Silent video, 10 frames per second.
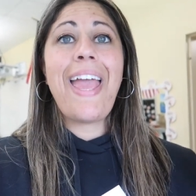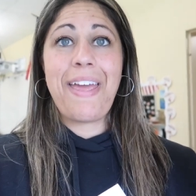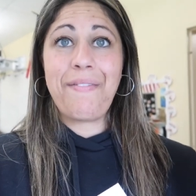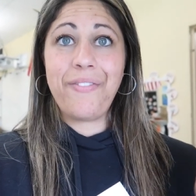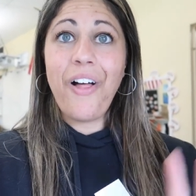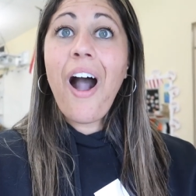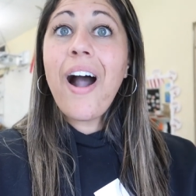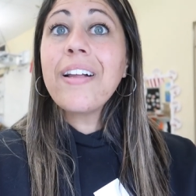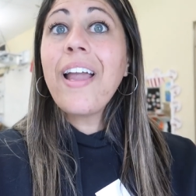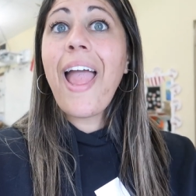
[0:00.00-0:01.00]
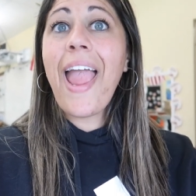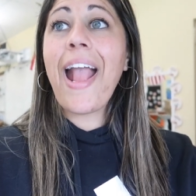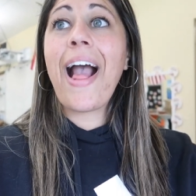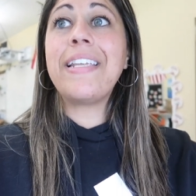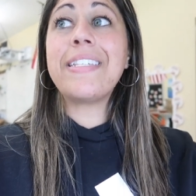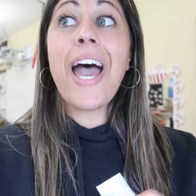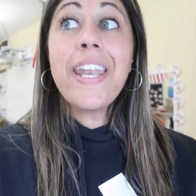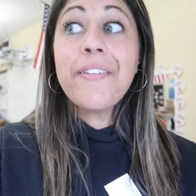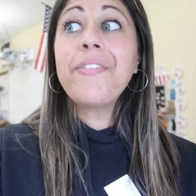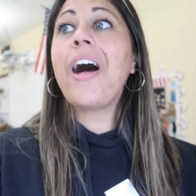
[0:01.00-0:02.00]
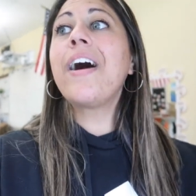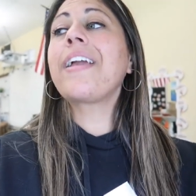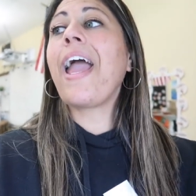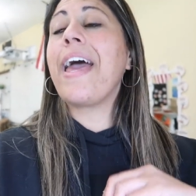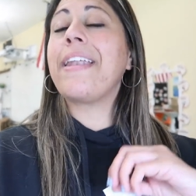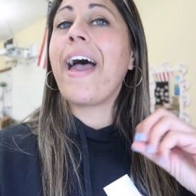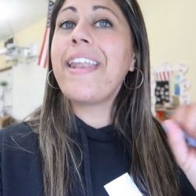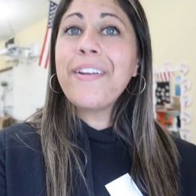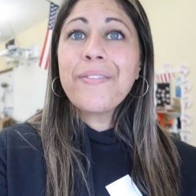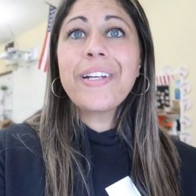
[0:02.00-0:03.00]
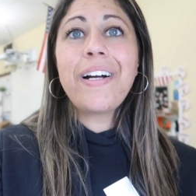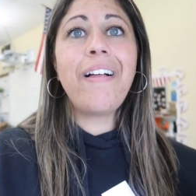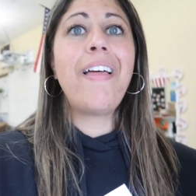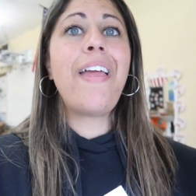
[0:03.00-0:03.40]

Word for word: and vlog and edit a vlog and edit a reel.